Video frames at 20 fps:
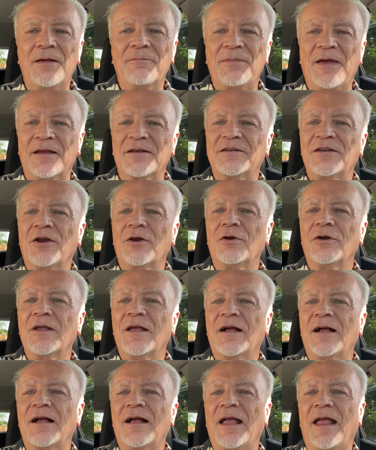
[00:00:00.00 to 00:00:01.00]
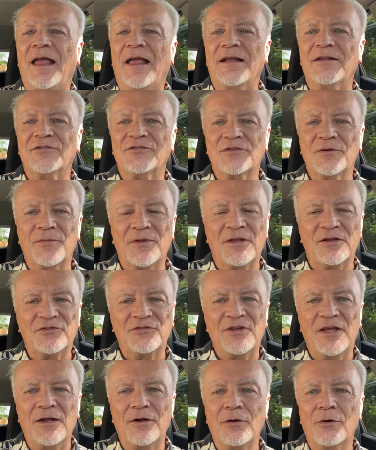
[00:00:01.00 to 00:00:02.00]
bacteria and some of the
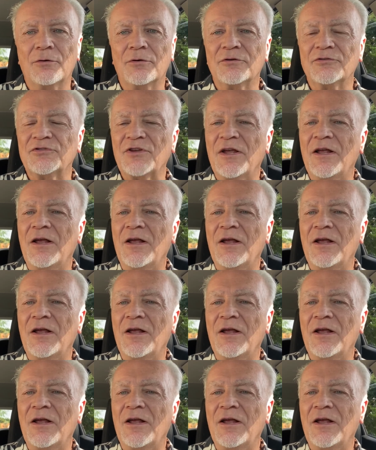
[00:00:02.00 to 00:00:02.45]
stale odors